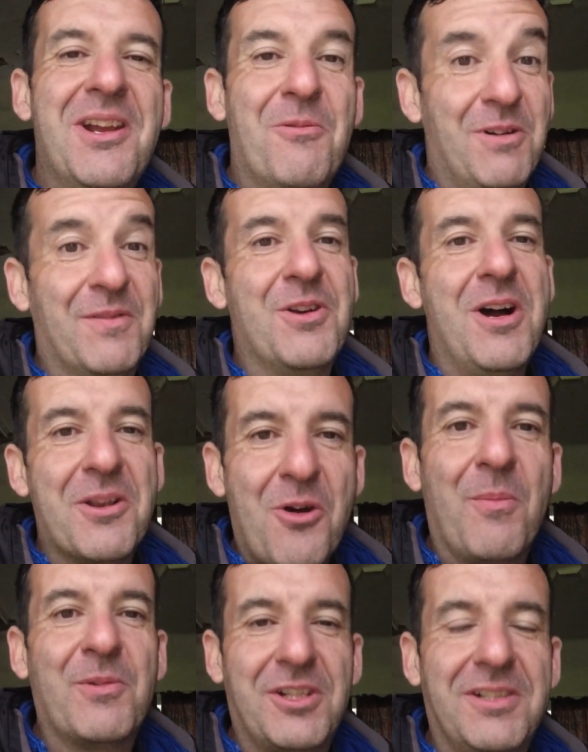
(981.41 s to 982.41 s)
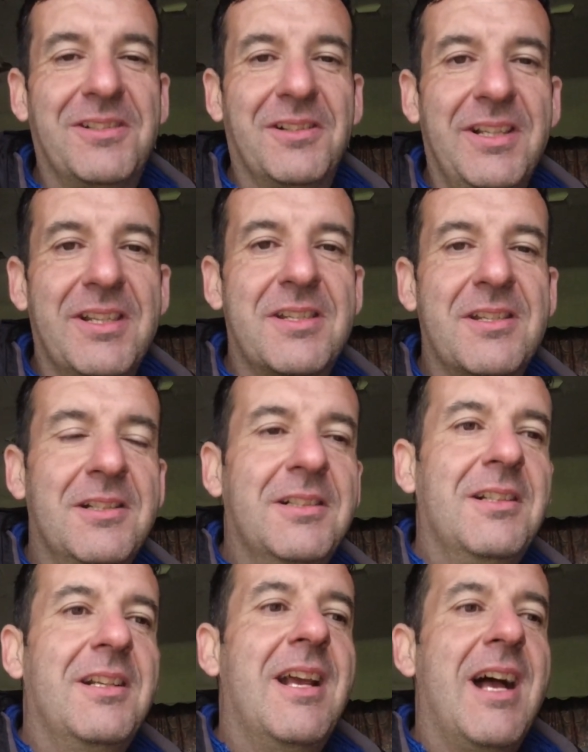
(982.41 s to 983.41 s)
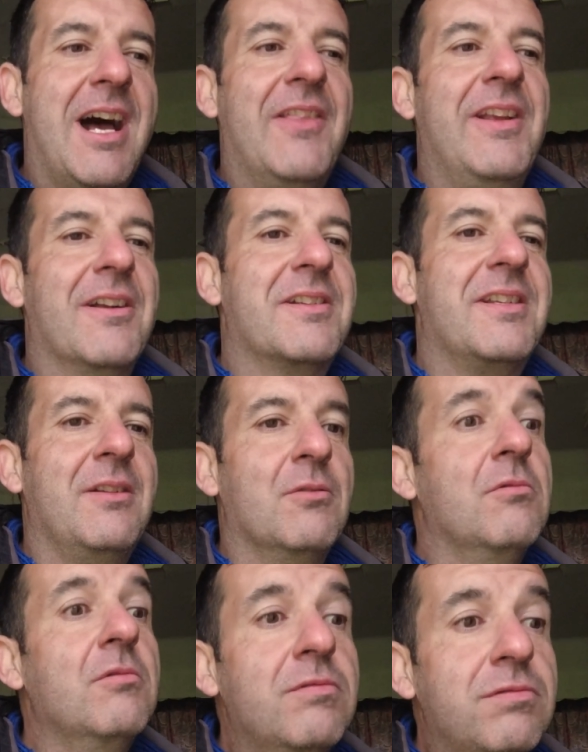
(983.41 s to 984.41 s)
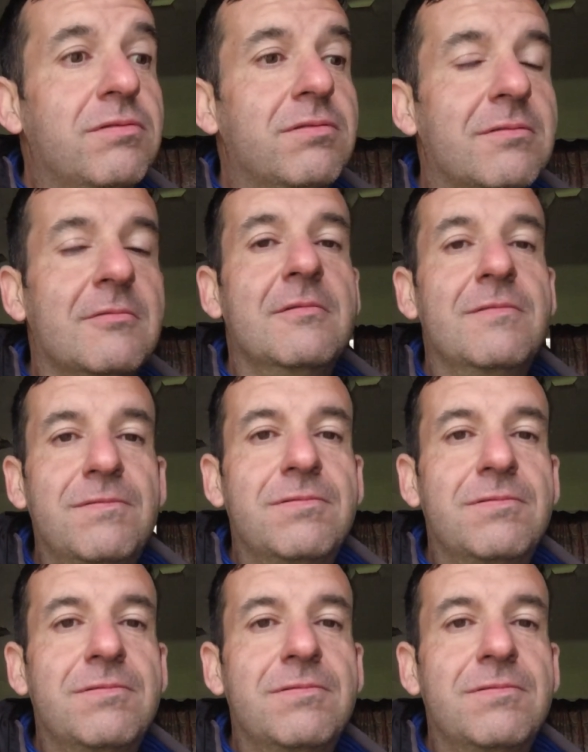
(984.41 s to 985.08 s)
We've got an option to lease. And they're saying, oof.